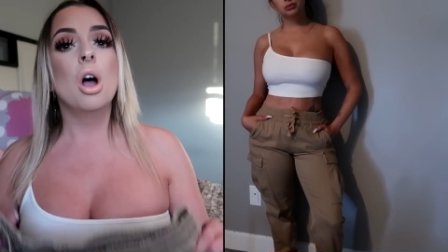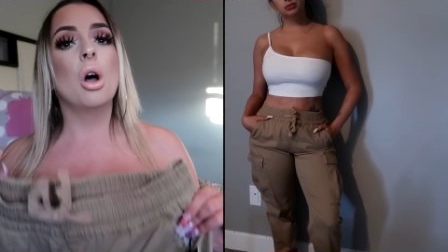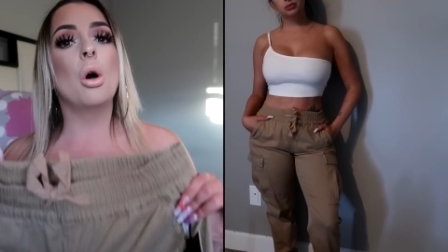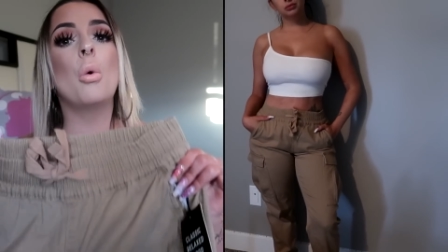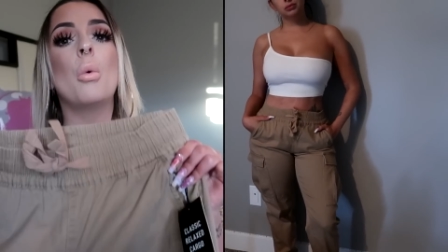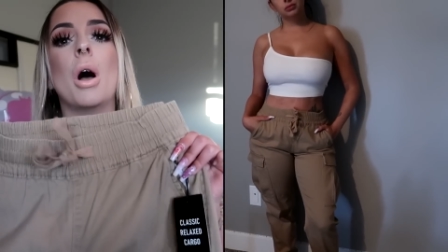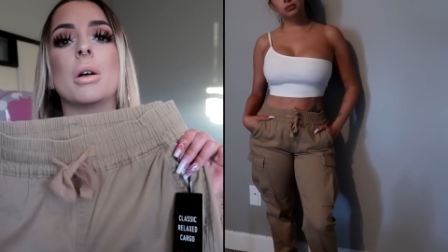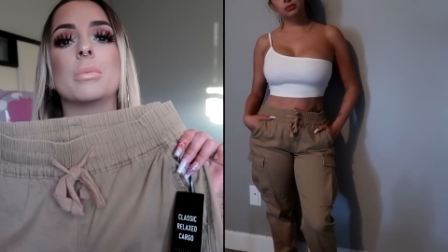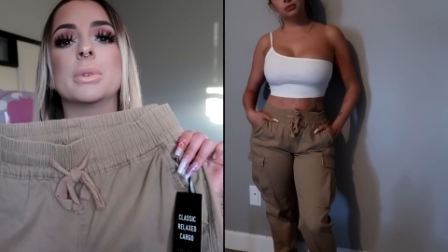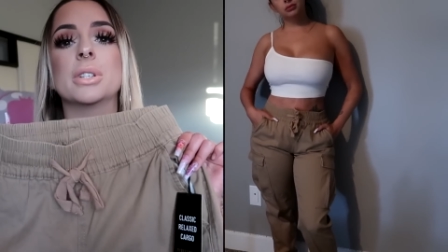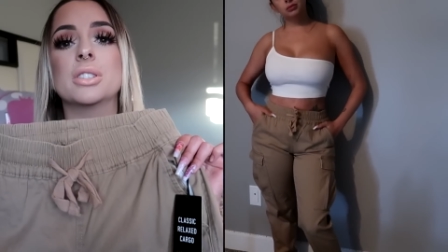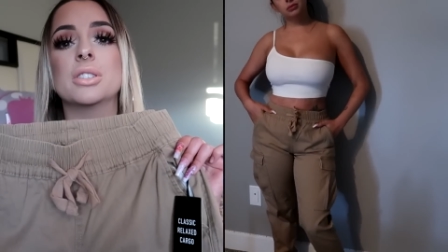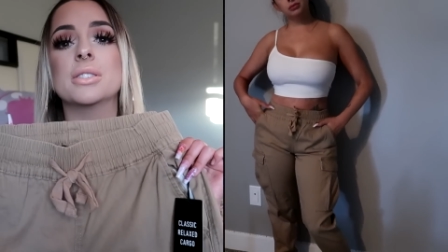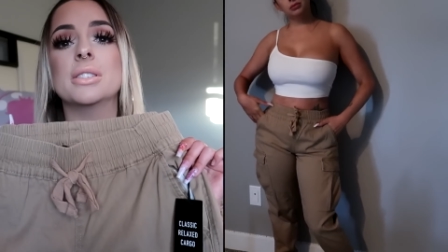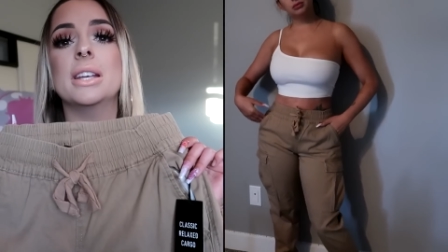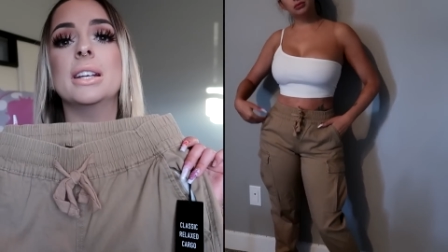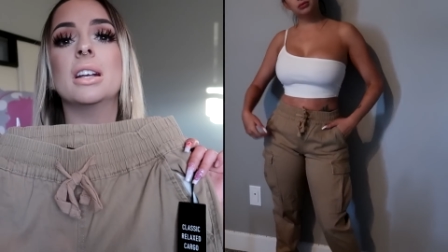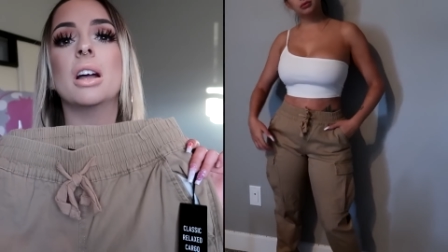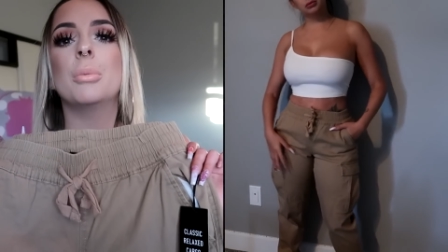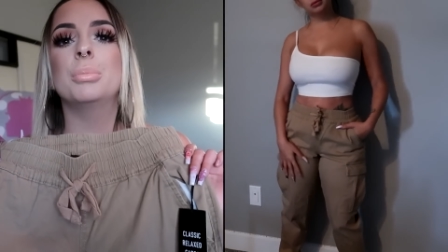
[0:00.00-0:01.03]
oh wow but it's just
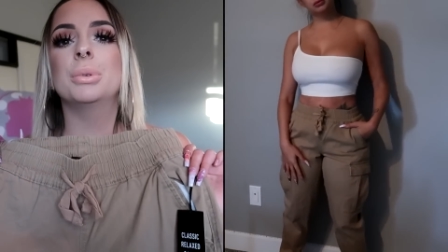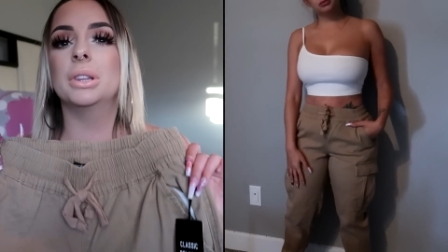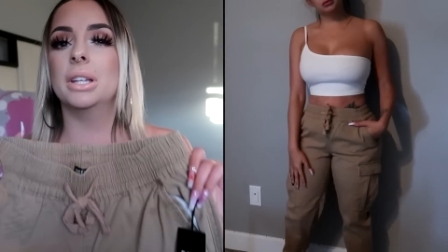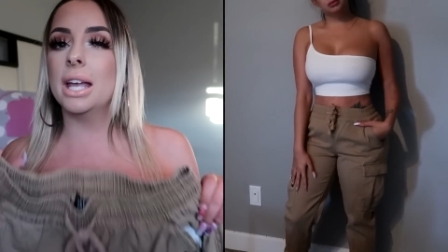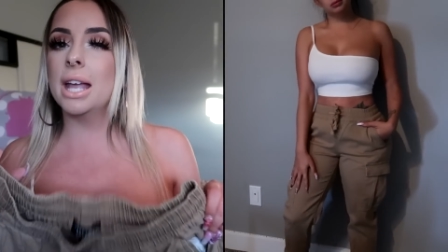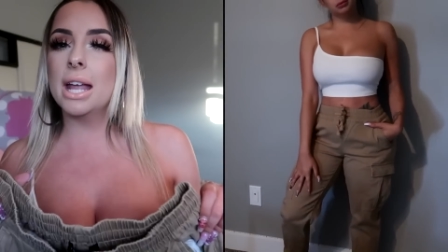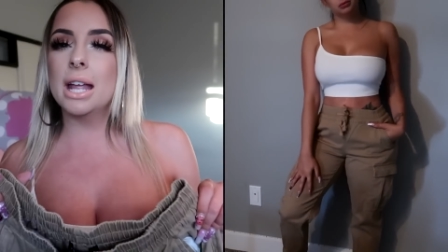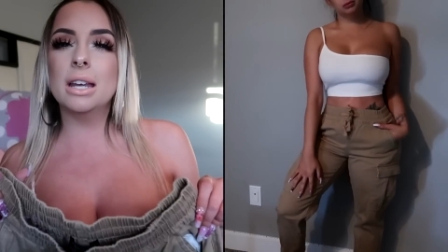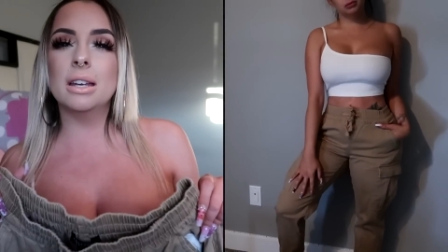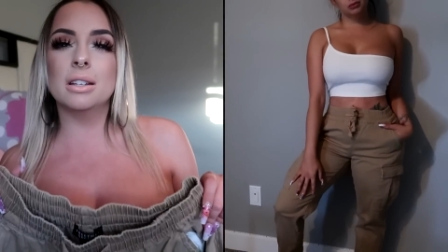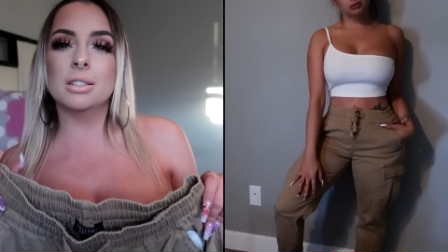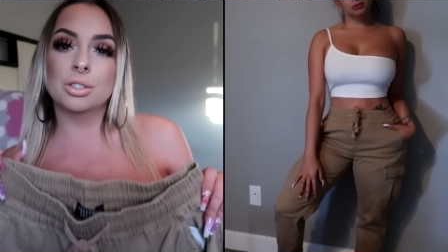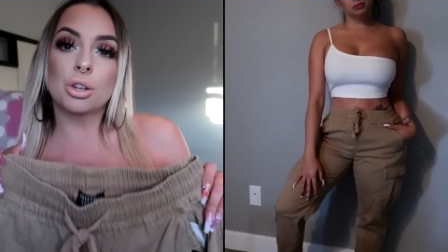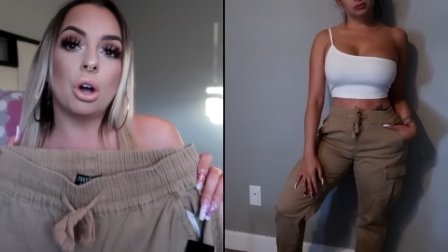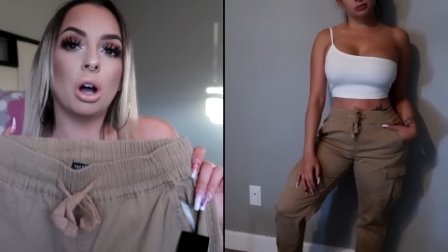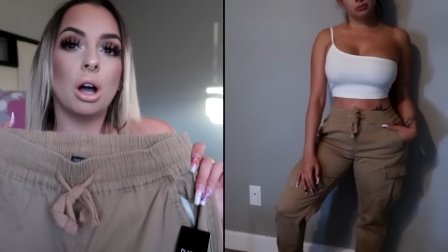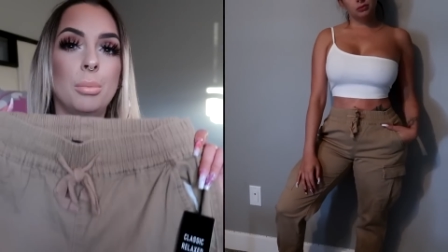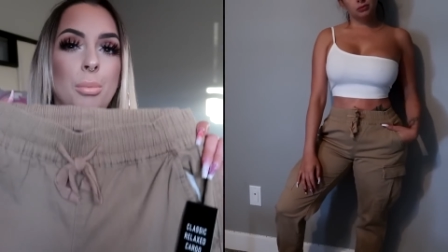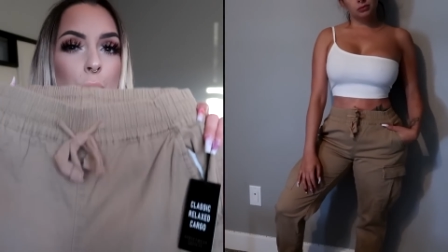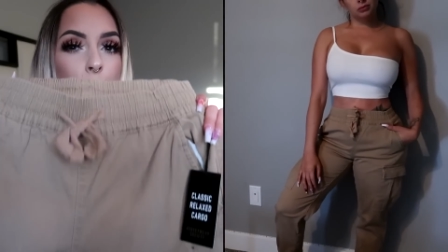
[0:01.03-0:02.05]
like a plain
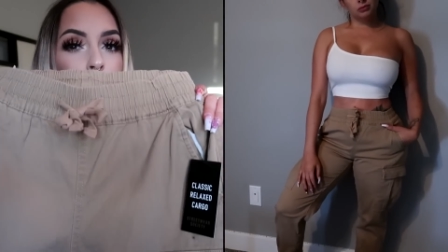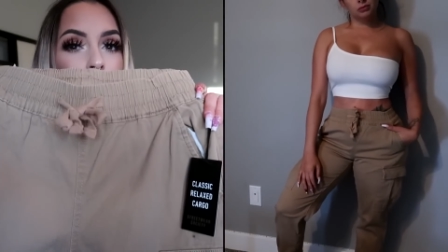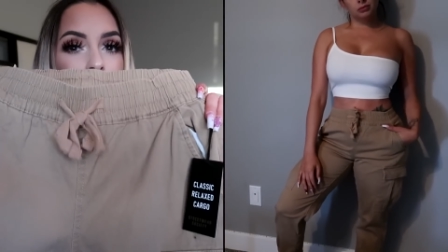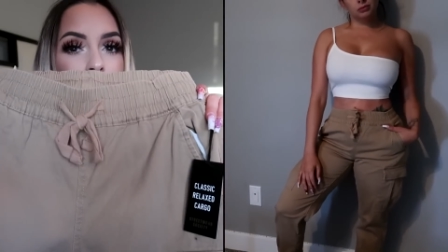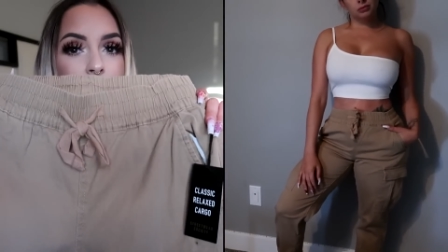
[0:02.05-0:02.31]
top with